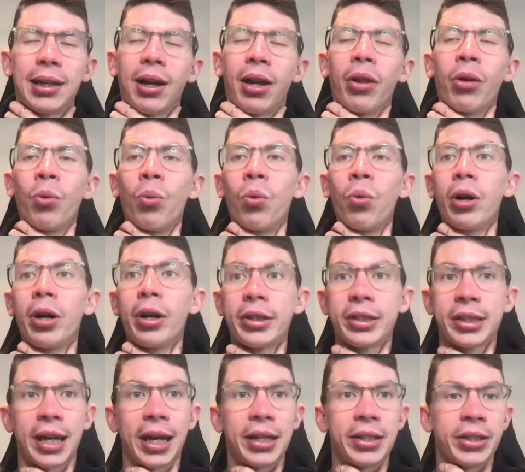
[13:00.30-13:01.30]
Like, the worst
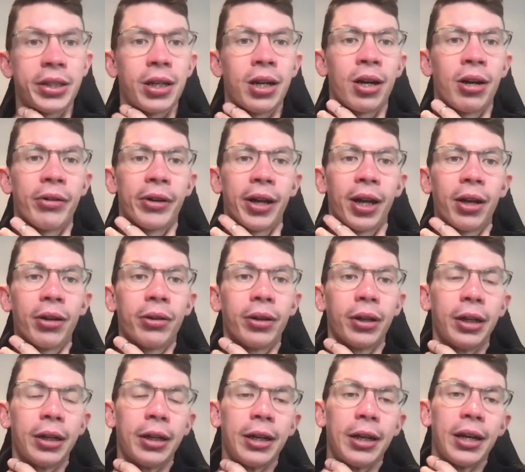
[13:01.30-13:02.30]
case scenario
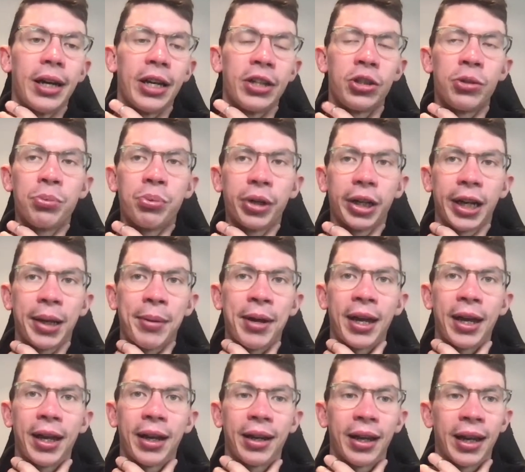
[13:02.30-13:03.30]
is you bring him
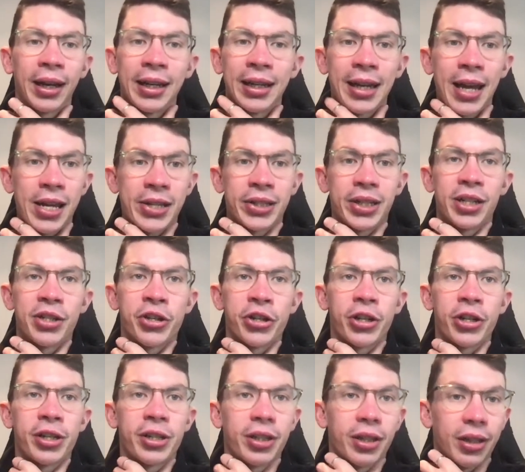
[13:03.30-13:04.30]
in and he gets
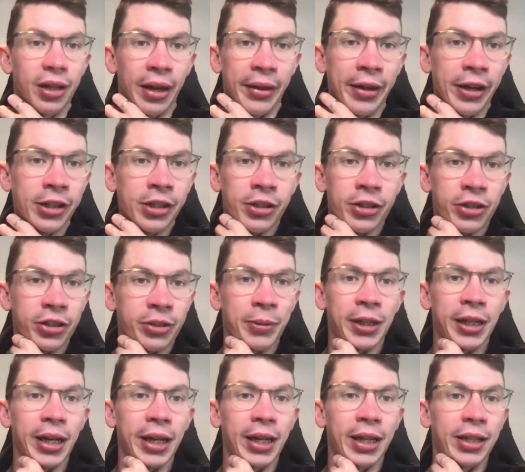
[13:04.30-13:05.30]
injured, and then you just be
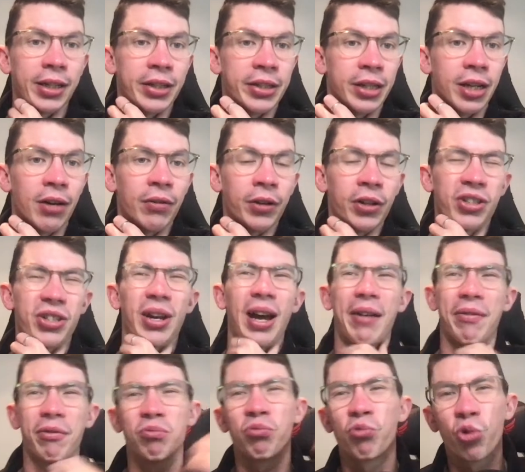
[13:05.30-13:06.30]
kicking yourself because you
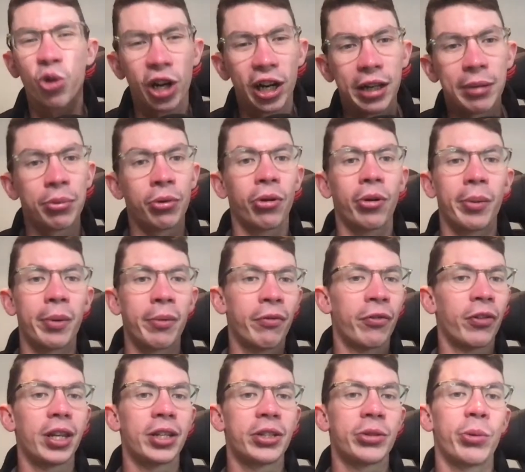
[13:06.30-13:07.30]
haven't really brought him in
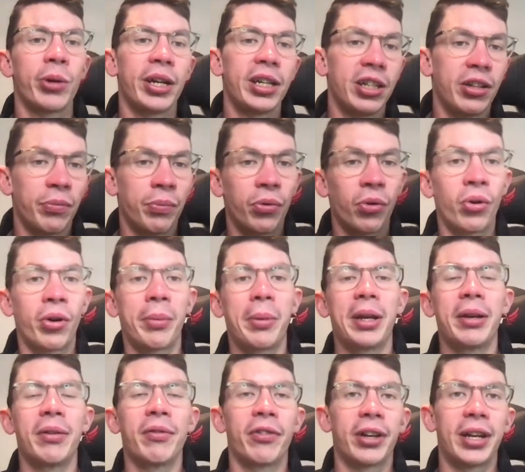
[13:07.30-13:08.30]
for this week. You brought him
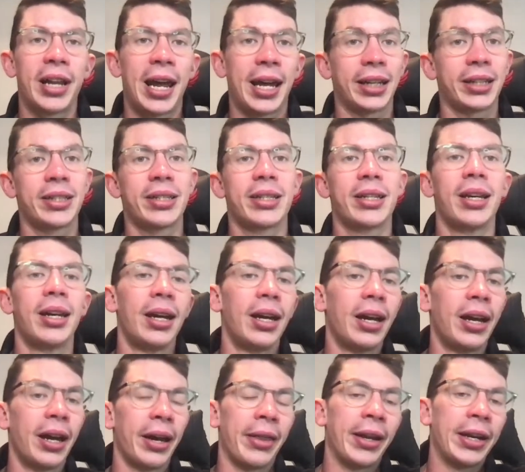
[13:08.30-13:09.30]
in for next,
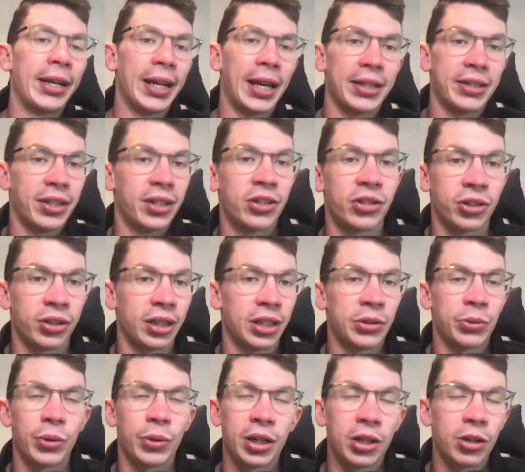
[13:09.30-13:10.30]
and then he gets injured
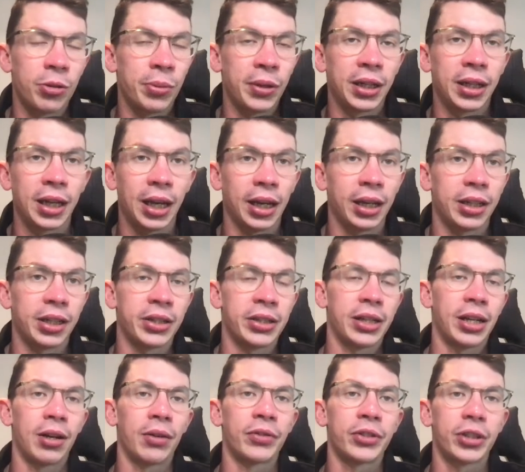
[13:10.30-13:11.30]
this week. You'd be kicking
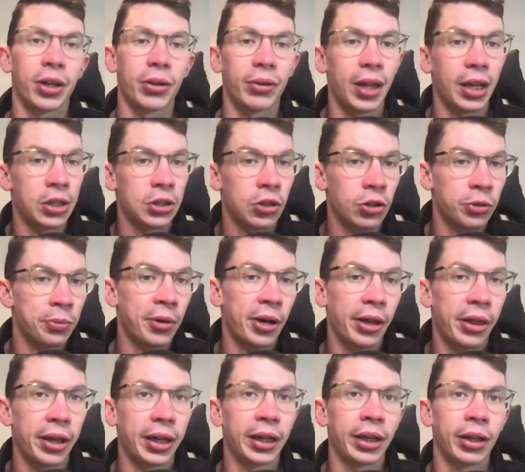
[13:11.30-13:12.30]
yourself. So that's just my
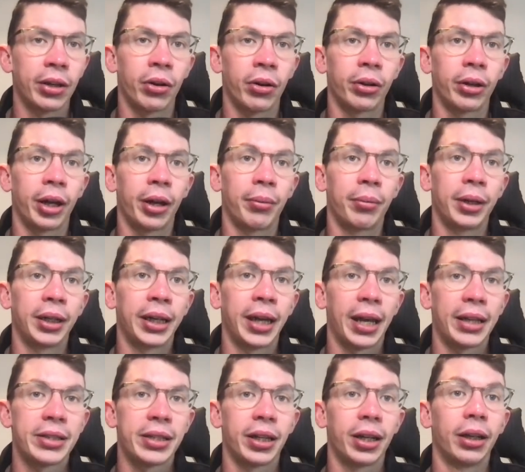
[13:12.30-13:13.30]
thinking on
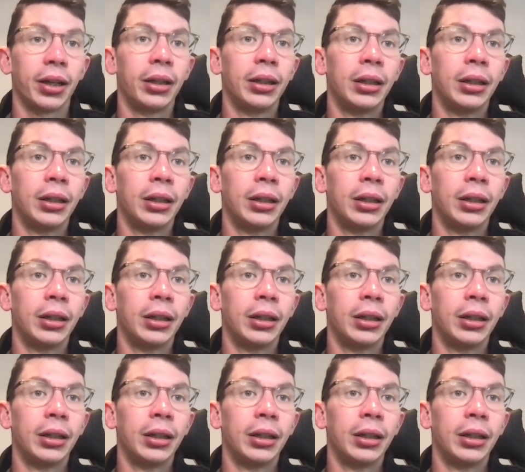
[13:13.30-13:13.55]
Nketiah.